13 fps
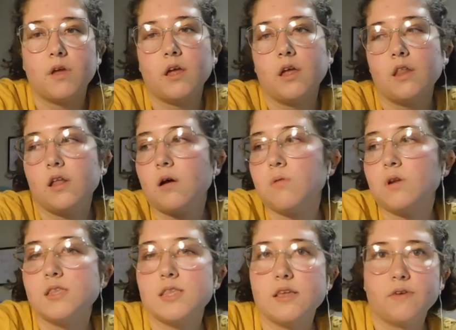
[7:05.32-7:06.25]
And I want
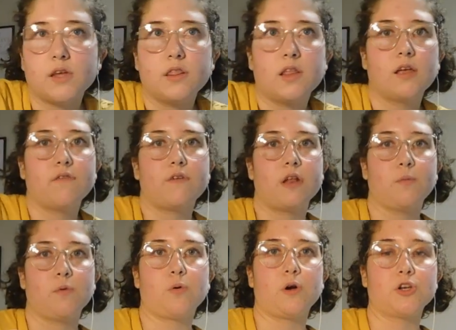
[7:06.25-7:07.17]
to see if I can think of any
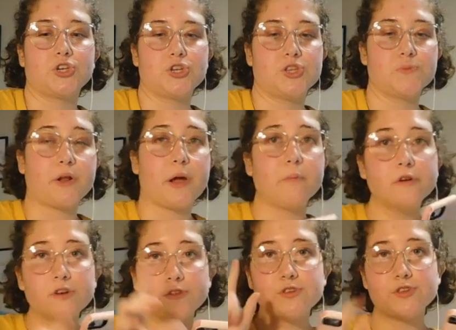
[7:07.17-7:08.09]
more questions, but I'm going
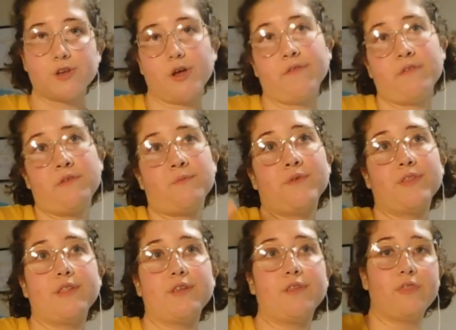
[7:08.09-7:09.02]
to turn this off, and
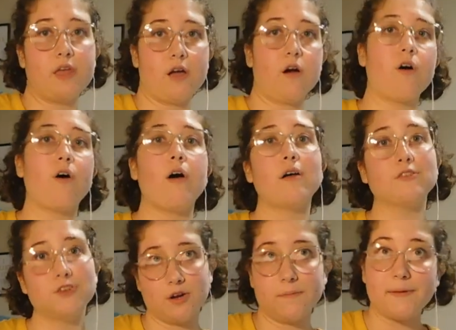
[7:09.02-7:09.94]
when they call, I'll
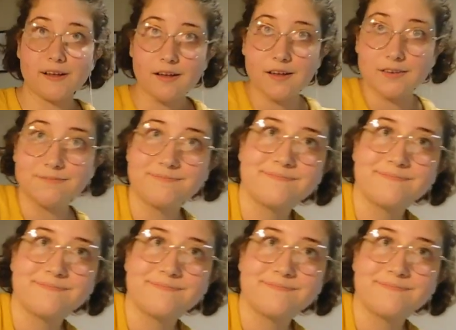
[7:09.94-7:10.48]
turn it back on.